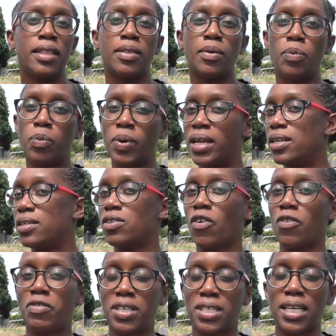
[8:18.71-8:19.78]
The wind
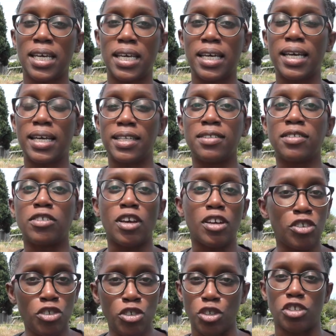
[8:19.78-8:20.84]
off the sea is
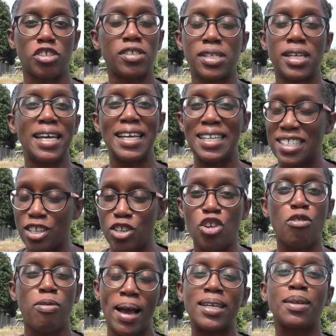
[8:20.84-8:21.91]
it's
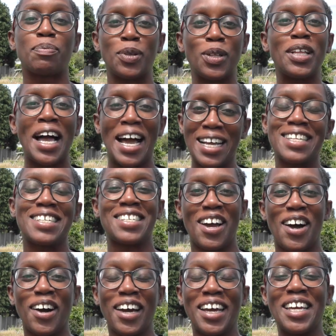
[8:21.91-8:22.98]
incredible at
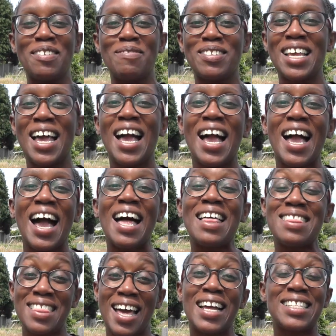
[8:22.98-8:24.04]
times,
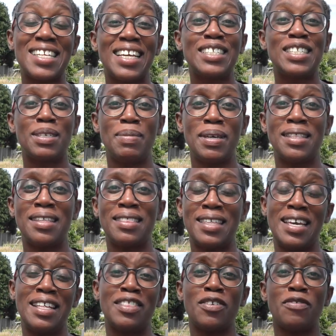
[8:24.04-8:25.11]
and that tends to be the
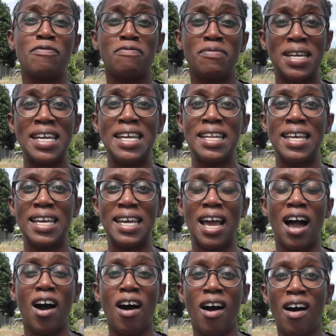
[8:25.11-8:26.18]
thing that really
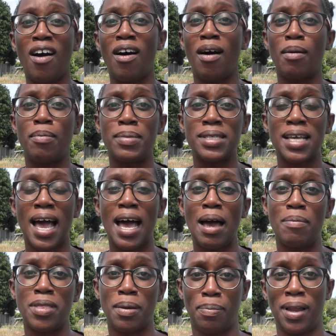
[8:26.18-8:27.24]
harms
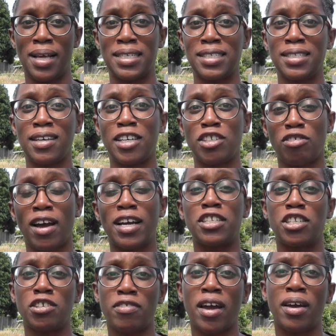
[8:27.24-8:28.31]
the plants that I try
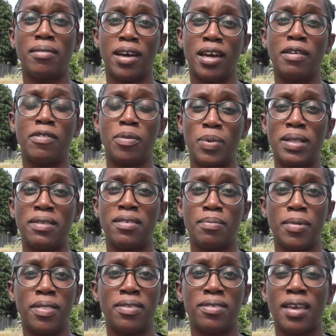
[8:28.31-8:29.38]
to grow over winter
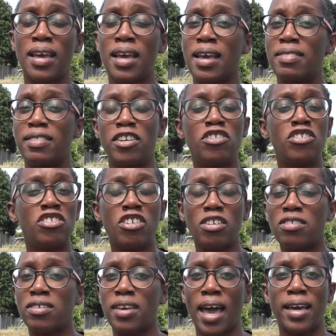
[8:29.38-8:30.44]
months. They
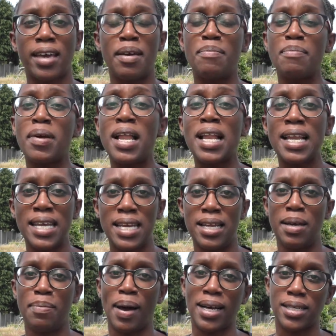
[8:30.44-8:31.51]
just get
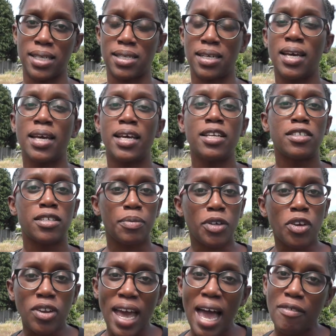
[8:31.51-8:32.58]
completely battered. So we're
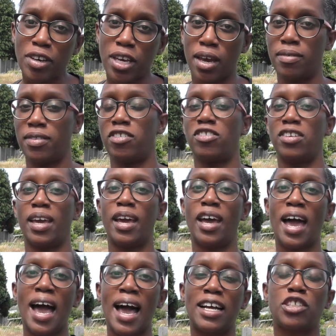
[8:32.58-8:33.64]
going to have a go this year
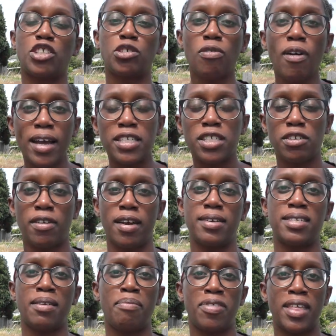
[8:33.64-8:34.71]
at trying to grow
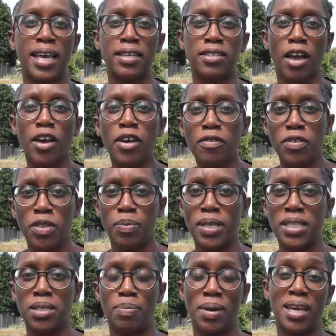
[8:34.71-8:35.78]
some things over the
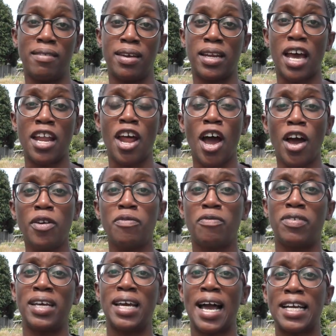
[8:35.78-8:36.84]
winter period, and
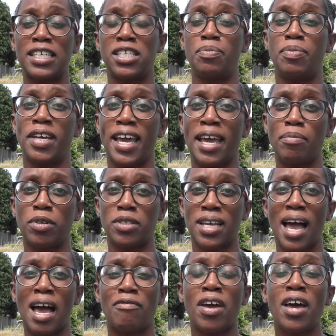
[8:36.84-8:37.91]
hopefully actually being able to
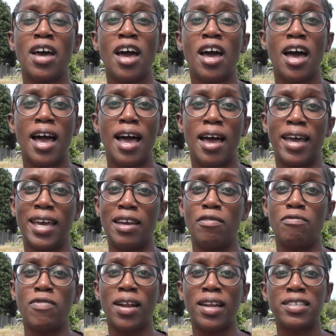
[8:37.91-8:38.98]
have a
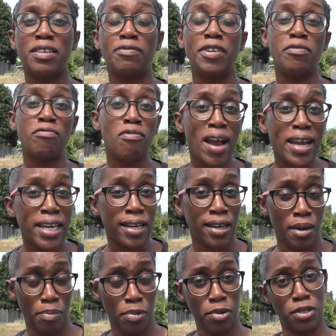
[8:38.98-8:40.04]
relatively
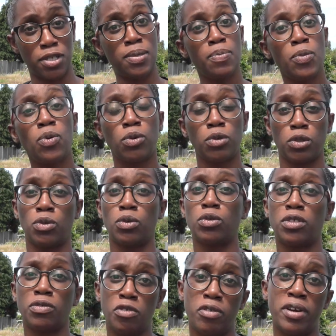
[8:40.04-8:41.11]
regular but small
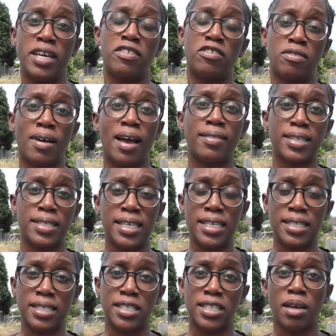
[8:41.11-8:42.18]
source of greens throughout the
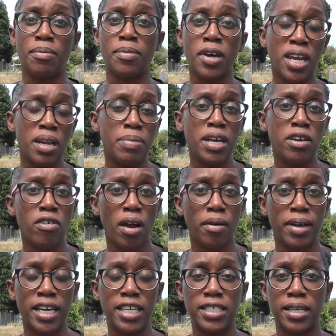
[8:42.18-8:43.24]
season. So I'm going to be
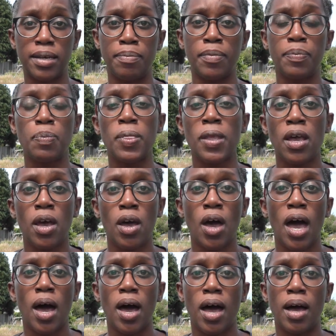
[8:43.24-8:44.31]
growing some
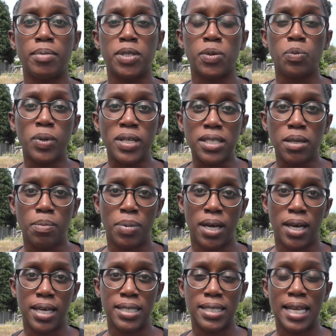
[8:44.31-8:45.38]
winter
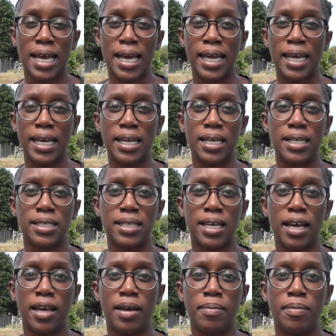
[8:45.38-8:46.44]
purslane,
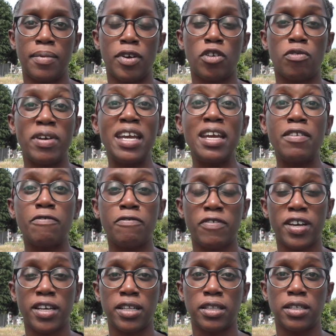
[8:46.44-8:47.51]
some green
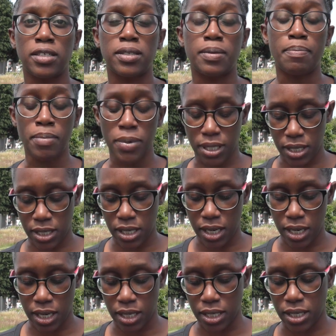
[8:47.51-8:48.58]
frills,
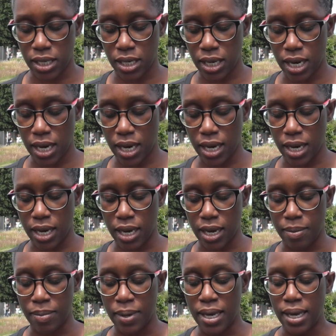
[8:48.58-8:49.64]
mustard,
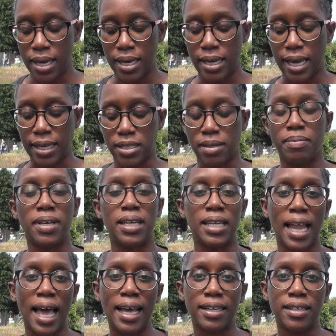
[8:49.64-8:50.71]
some
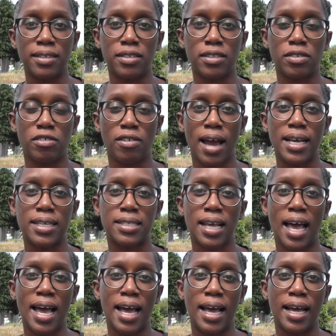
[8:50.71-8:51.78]
land cress,
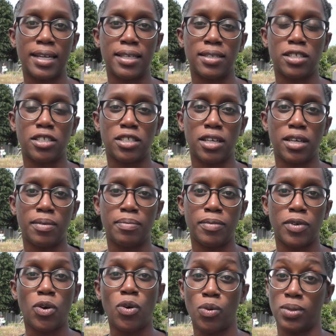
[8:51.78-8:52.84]
and
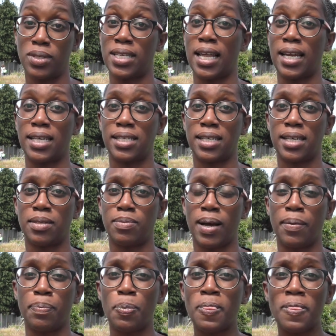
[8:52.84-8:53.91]
some corn salad as
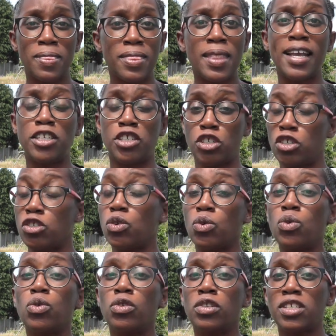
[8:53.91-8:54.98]
well. They should
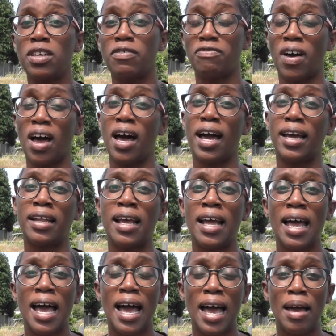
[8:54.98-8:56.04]
all do fine,
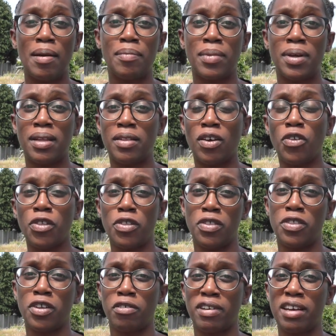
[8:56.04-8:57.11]
other
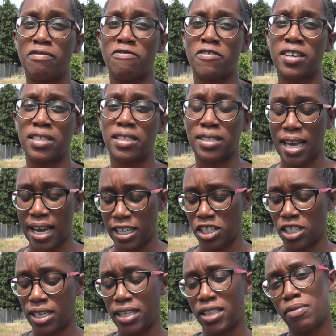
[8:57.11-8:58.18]
than the green frills actually.